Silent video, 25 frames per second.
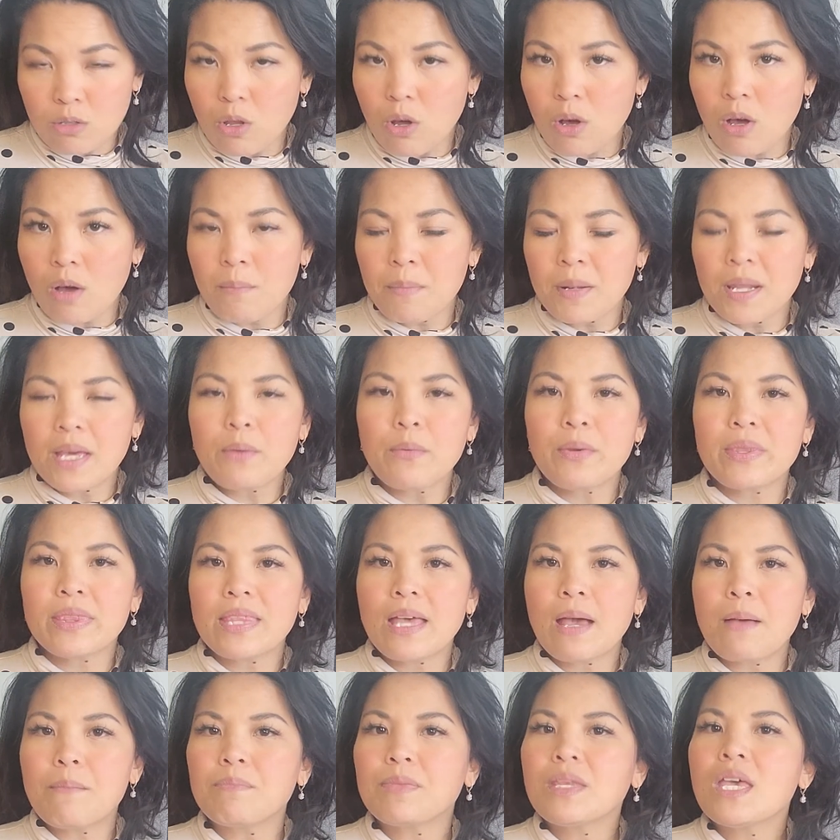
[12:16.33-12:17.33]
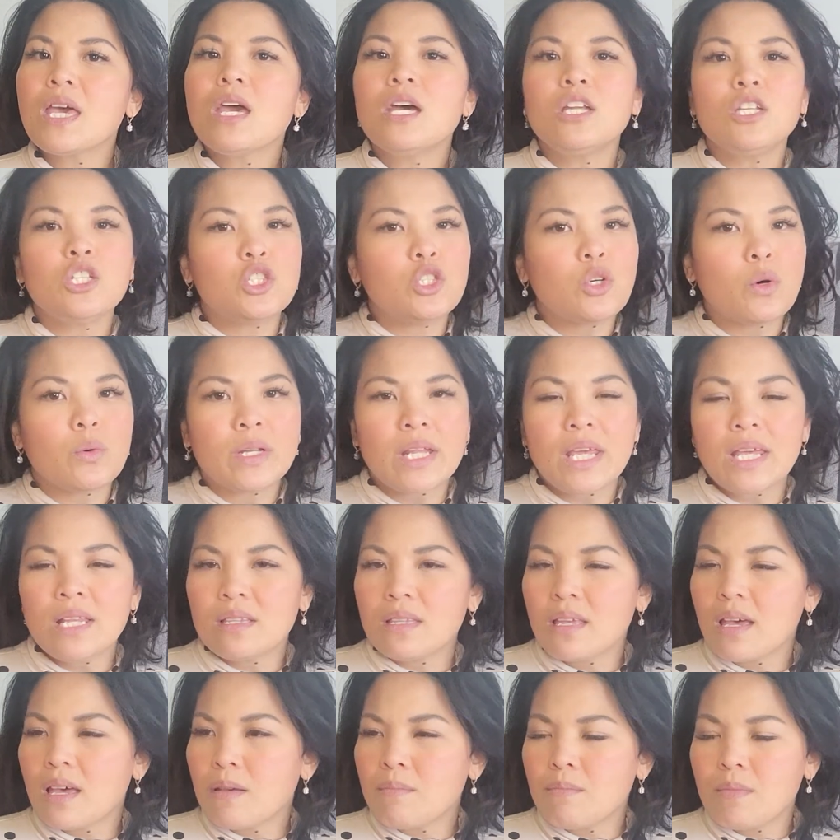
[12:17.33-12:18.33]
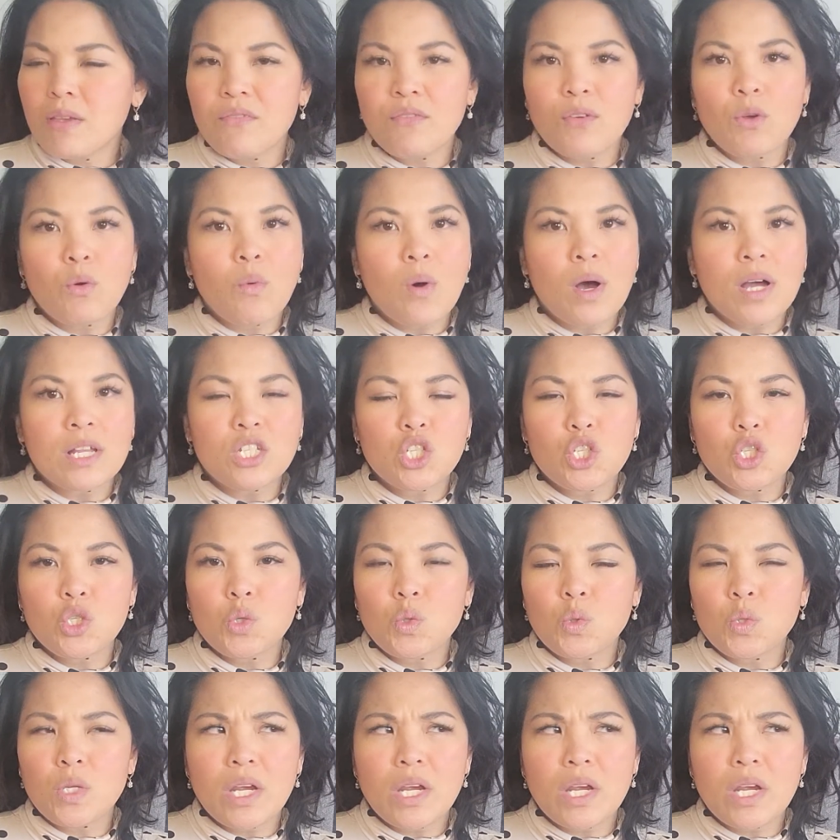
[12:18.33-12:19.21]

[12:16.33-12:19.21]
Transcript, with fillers: longer play with them, donate them if you want to.